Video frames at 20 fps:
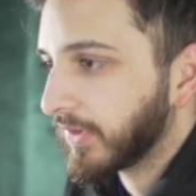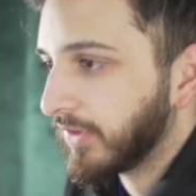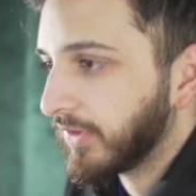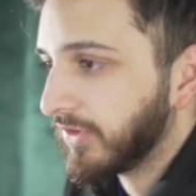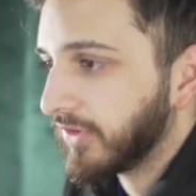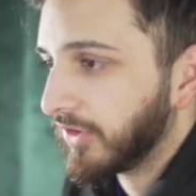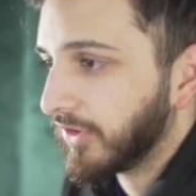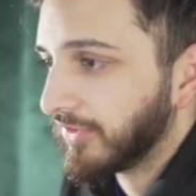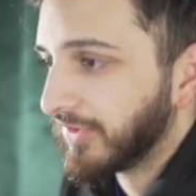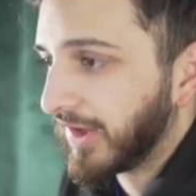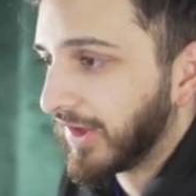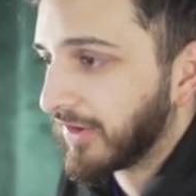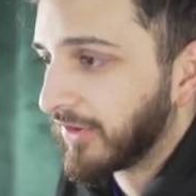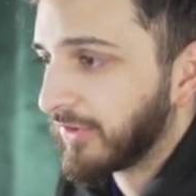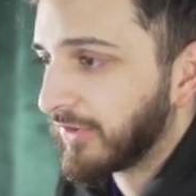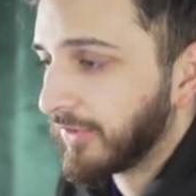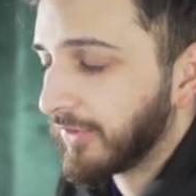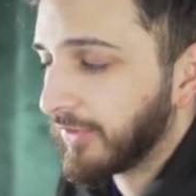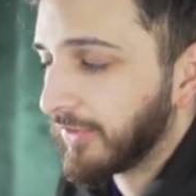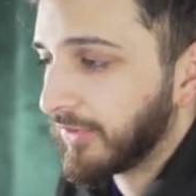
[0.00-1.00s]

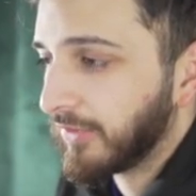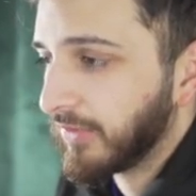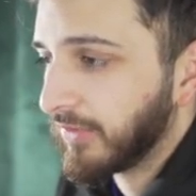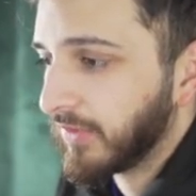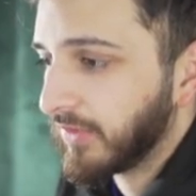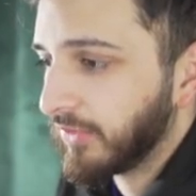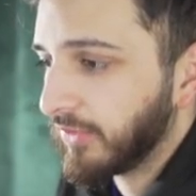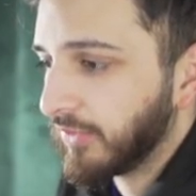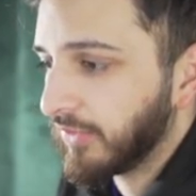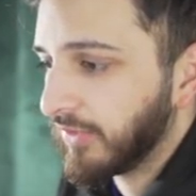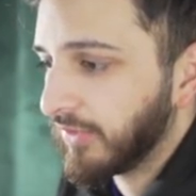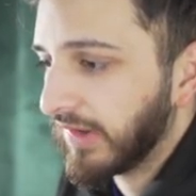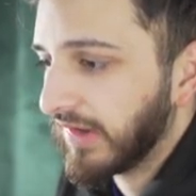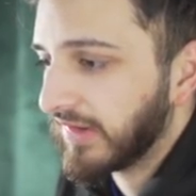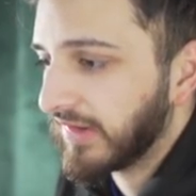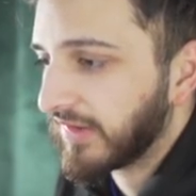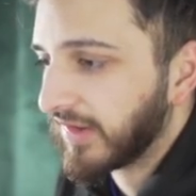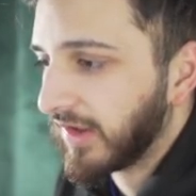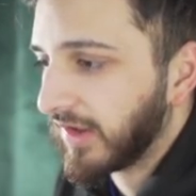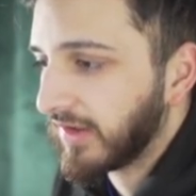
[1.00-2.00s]
Danku, who
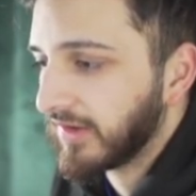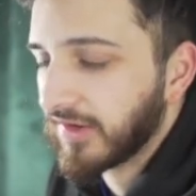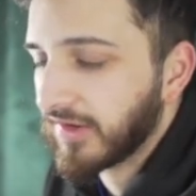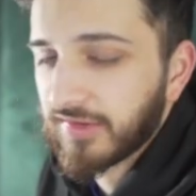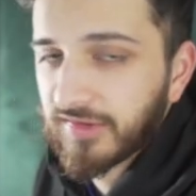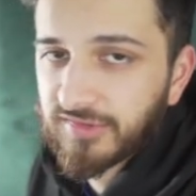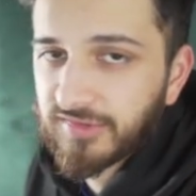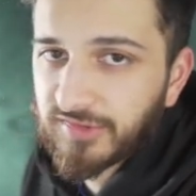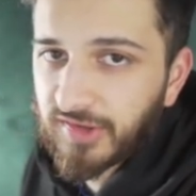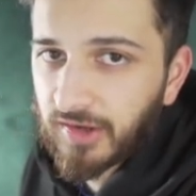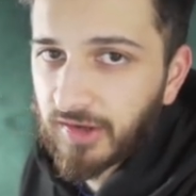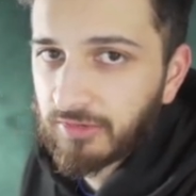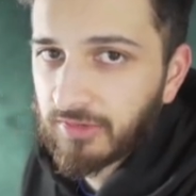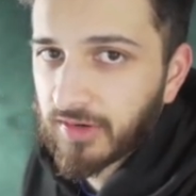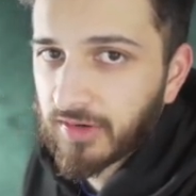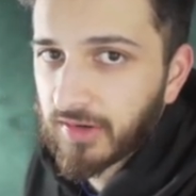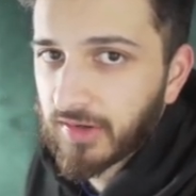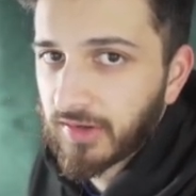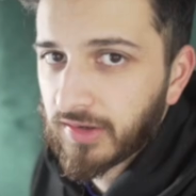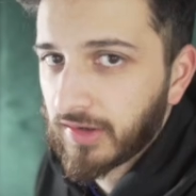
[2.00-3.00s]
is another
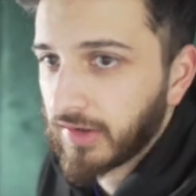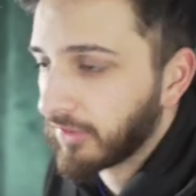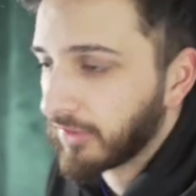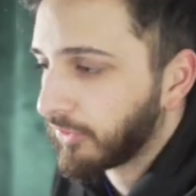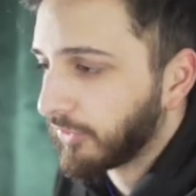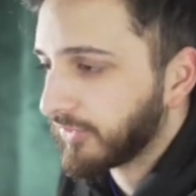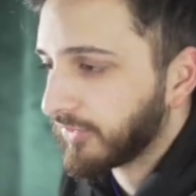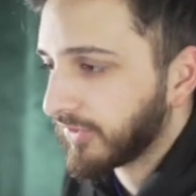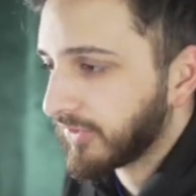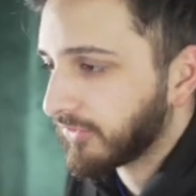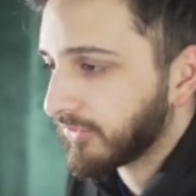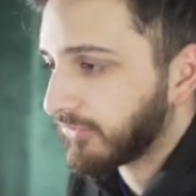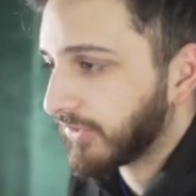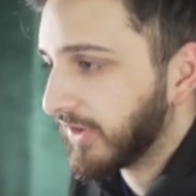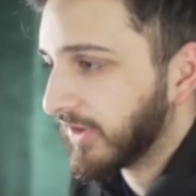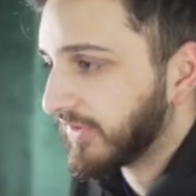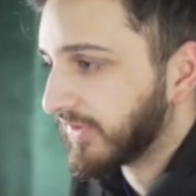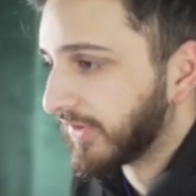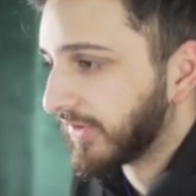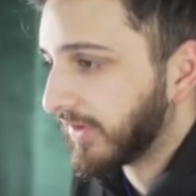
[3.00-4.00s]
Terra content
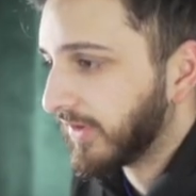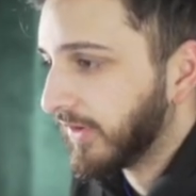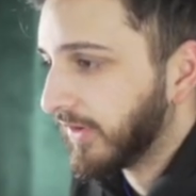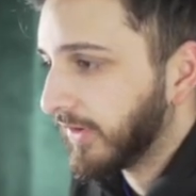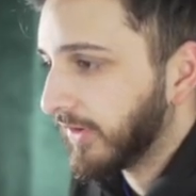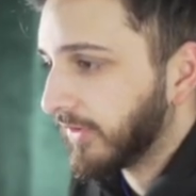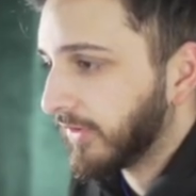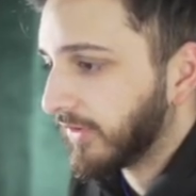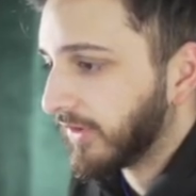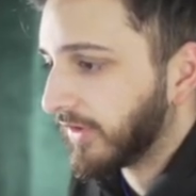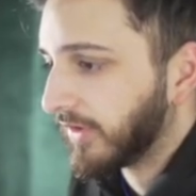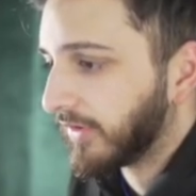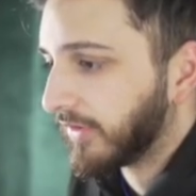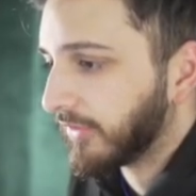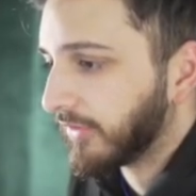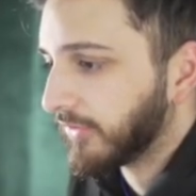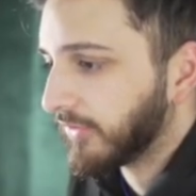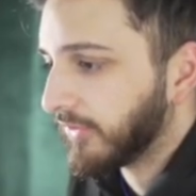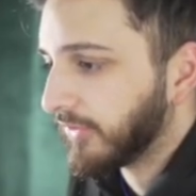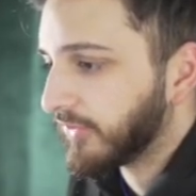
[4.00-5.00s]
creator
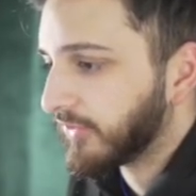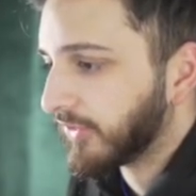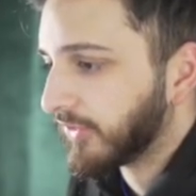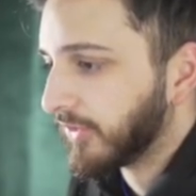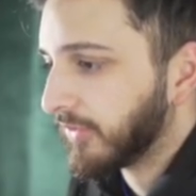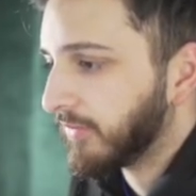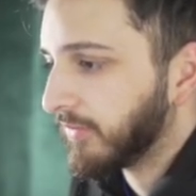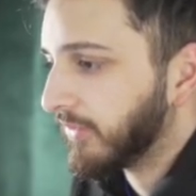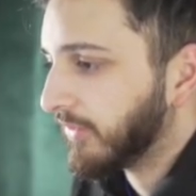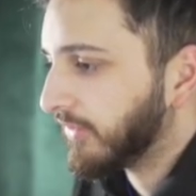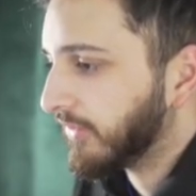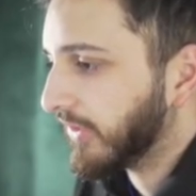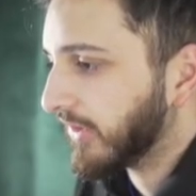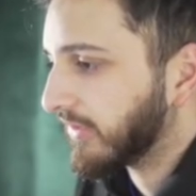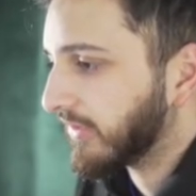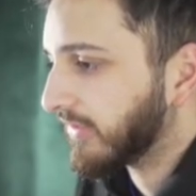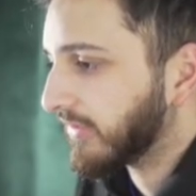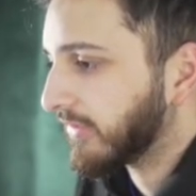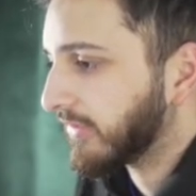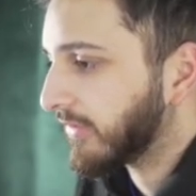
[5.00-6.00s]
on YouTube, who
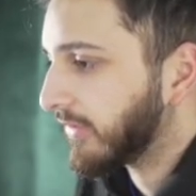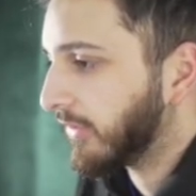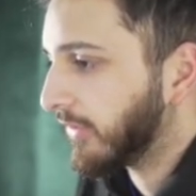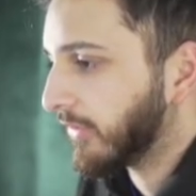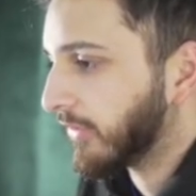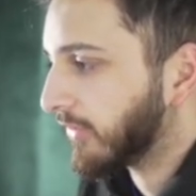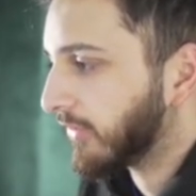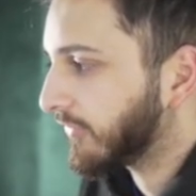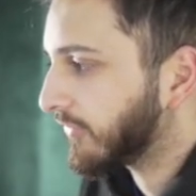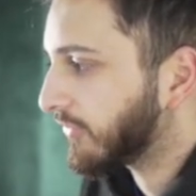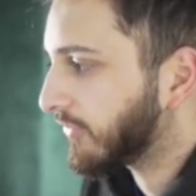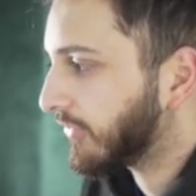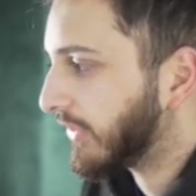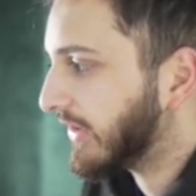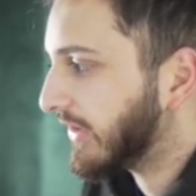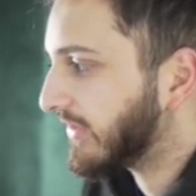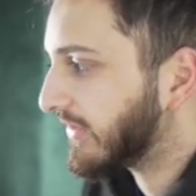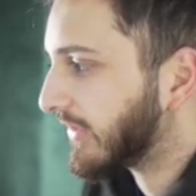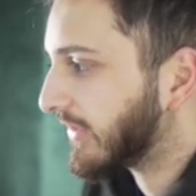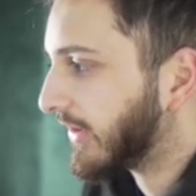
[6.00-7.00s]
does a lot of
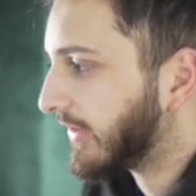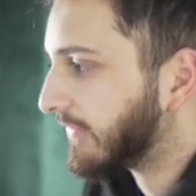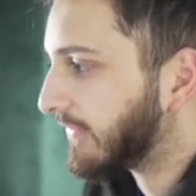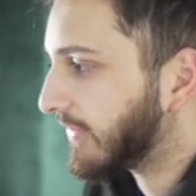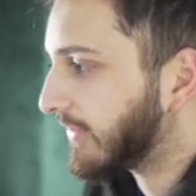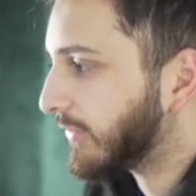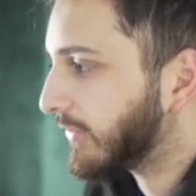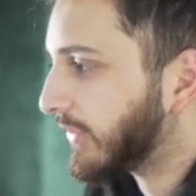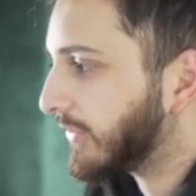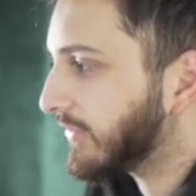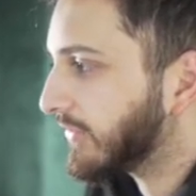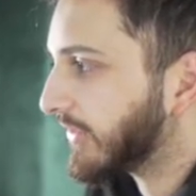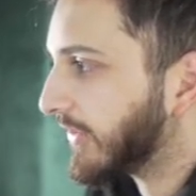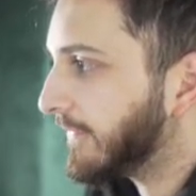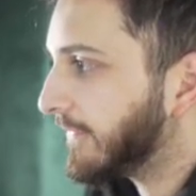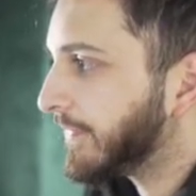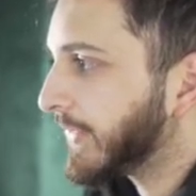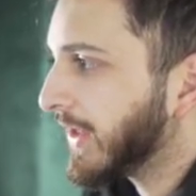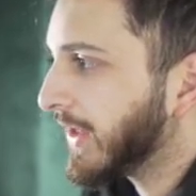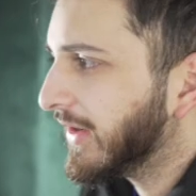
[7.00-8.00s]
great stuff as well.
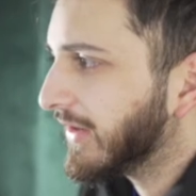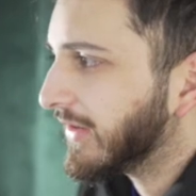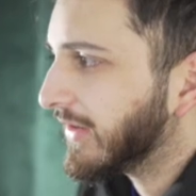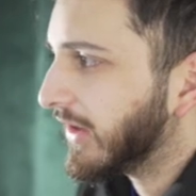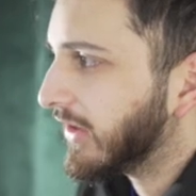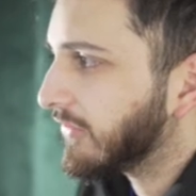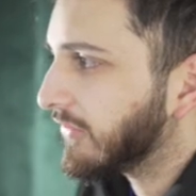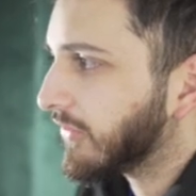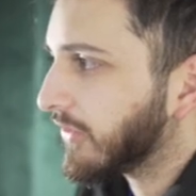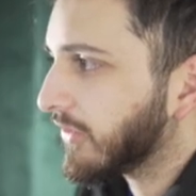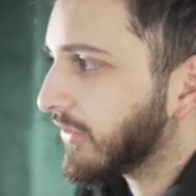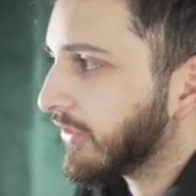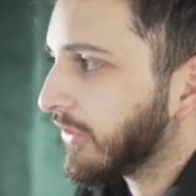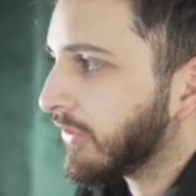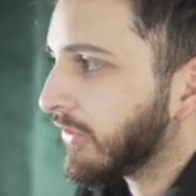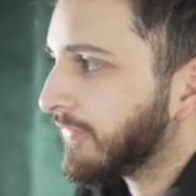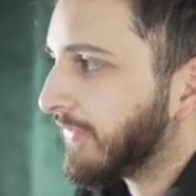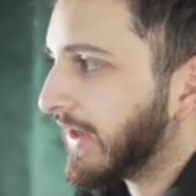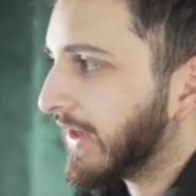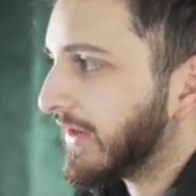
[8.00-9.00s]
So yeah, you've got a
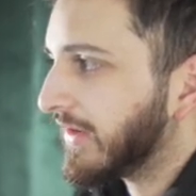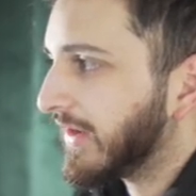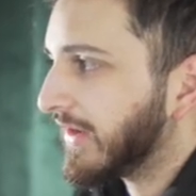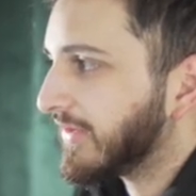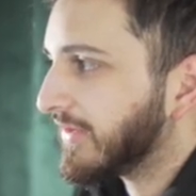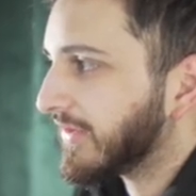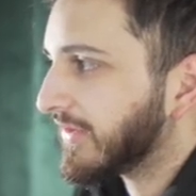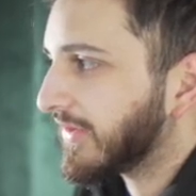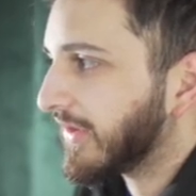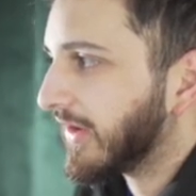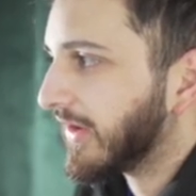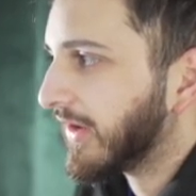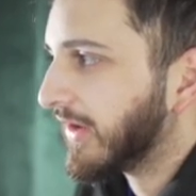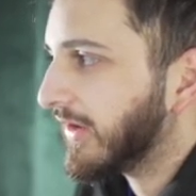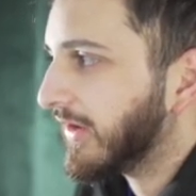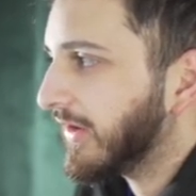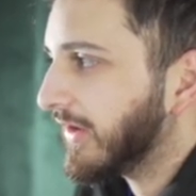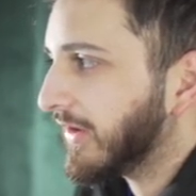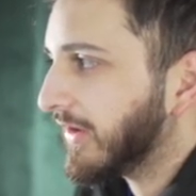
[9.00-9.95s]
lot of validators here.